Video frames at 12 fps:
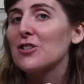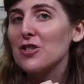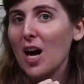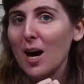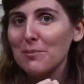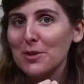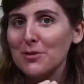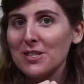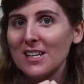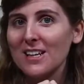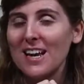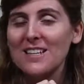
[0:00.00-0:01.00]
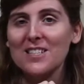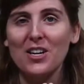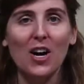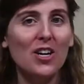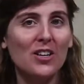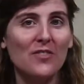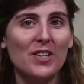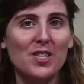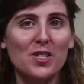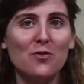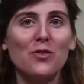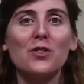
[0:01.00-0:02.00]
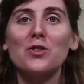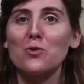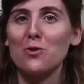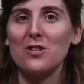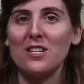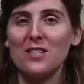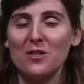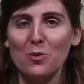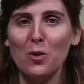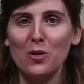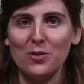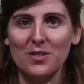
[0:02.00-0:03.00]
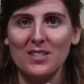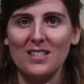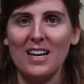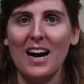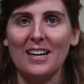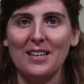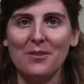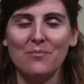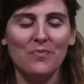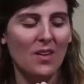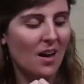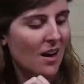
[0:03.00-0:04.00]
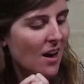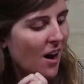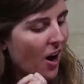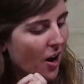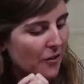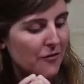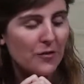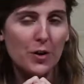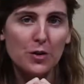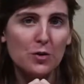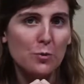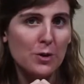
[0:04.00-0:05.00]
job you did as an archivist for the Georgia Historical Society. Our first